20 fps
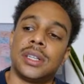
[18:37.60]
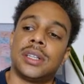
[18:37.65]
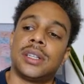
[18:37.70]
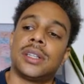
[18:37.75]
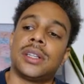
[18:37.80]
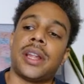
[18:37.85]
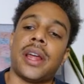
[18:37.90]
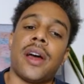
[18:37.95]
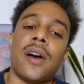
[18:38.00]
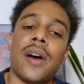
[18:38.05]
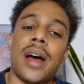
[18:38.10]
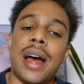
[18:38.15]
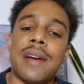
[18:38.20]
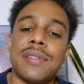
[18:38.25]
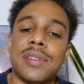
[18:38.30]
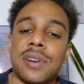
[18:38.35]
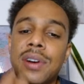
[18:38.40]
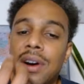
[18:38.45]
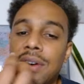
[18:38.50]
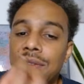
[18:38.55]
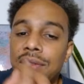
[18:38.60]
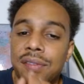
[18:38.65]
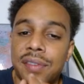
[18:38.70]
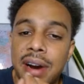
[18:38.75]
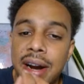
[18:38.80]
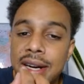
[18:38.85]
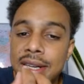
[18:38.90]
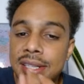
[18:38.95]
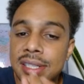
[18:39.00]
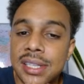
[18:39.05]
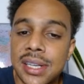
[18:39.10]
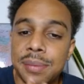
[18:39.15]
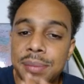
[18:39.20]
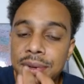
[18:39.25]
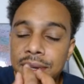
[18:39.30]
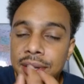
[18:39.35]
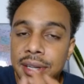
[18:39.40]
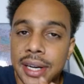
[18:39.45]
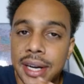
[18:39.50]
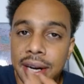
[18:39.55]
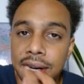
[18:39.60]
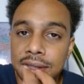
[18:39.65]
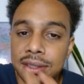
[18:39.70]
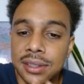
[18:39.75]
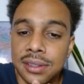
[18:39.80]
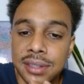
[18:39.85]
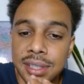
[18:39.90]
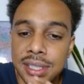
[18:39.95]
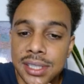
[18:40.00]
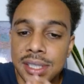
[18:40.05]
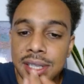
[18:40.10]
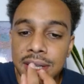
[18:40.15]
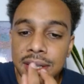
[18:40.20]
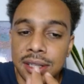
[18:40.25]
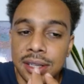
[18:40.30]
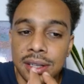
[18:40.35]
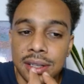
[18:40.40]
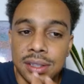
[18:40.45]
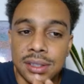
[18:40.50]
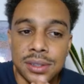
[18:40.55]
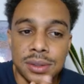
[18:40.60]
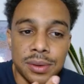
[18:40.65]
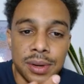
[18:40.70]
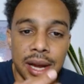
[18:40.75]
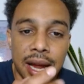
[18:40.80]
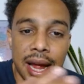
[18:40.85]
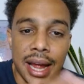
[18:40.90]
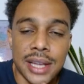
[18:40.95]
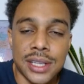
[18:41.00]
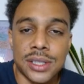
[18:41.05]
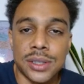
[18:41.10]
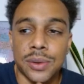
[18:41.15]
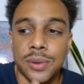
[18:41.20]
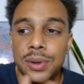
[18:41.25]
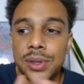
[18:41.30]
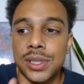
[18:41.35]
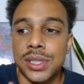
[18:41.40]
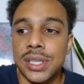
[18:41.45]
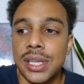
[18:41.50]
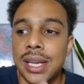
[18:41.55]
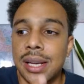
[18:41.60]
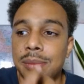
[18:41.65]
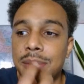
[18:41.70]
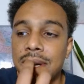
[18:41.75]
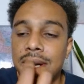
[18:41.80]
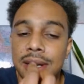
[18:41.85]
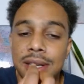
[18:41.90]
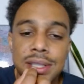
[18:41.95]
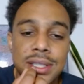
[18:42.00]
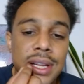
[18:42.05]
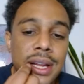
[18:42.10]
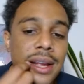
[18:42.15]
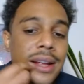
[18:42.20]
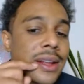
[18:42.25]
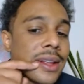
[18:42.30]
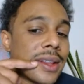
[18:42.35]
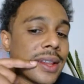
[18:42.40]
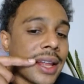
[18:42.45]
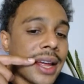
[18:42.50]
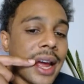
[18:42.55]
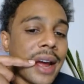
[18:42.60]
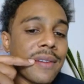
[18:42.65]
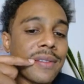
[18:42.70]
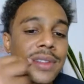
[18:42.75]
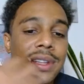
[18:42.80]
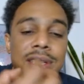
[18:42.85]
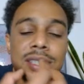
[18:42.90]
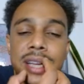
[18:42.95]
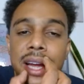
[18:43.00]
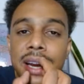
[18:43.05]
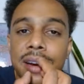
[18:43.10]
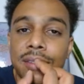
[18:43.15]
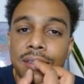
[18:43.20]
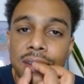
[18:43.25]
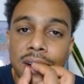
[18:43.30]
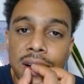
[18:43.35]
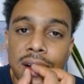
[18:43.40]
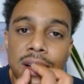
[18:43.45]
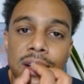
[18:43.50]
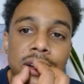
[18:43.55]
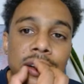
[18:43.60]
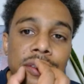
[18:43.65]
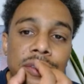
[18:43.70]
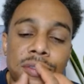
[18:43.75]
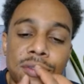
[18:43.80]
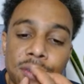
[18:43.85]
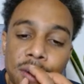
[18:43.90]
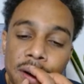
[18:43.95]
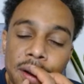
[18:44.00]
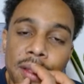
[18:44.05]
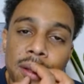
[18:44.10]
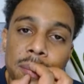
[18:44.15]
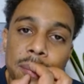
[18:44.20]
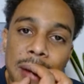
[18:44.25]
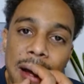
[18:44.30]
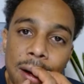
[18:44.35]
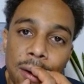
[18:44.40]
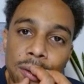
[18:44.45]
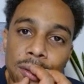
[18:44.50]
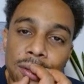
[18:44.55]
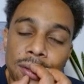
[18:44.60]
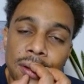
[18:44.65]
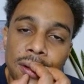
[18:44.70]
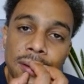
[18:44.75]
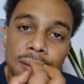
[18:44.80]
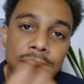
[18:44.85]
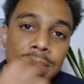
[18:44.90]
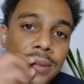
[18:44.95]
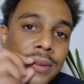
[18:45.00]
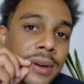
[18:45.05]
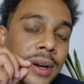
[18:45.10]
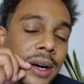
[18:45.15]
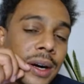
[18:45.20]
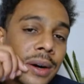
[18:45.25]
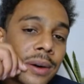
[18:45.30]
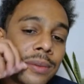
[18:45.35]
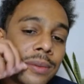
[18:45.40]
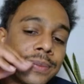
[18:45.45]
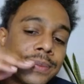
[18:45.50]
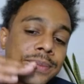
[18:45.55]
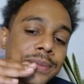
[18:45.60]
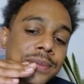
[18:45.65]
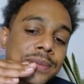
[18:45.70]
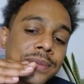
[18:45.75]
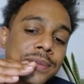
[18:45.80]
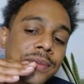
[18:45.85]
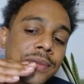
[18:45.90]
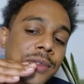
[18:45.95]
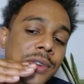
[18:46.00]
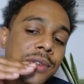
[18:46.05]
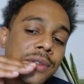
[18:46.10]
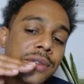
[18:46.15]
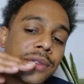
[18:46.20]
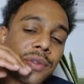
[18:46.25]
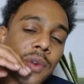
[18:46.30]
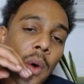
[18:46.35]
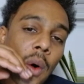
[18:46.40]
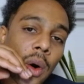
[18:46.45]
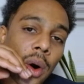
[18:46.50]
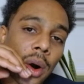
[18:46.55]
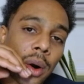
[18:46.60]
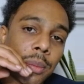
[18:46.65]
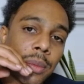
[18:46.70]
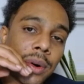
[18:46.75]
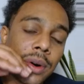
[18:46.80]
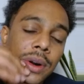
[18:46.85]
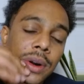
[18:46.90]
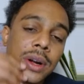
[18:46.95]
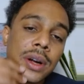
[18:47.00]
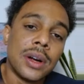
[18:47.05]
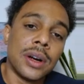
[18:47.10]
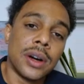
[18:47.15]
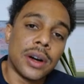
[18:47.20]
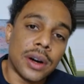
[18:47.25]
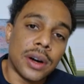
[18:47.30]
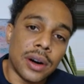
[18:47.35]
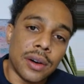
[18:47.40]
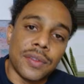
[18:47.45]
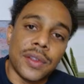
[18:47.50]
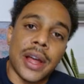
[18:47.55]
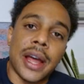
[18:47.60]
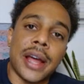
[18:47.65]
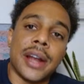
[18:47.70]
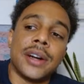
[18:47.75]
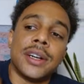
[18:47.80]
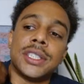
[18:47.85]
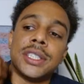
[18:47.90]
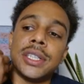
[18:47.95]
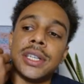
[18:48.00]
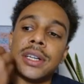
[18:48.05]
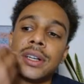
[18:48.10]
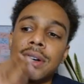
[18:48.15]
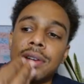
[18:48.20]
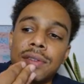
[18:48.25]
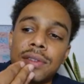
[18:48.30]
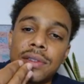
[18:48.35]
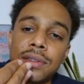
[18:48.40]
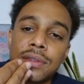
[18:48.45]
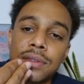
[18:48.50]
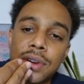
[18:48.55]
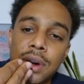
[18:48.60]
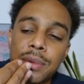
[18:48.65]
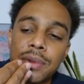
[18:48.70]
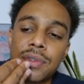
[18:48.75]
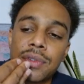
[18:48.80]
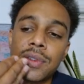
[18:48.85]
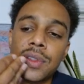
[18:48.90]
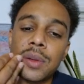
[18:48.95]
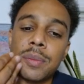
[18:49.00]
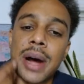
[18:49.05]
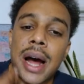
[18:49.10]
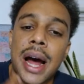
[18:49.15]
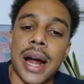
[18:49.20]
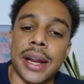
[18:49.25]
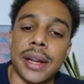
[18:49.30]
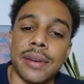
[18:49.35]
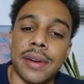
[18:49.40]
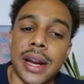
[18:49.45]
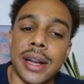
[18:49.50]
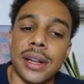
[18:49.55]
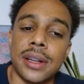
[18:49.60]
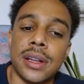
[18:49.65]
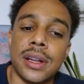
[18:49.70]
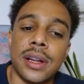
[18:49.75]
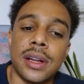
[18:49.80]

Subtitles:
they all have a very similar characteristic to S or Z because they have this kind of front of the mouth form of the energy of coming from the body, right?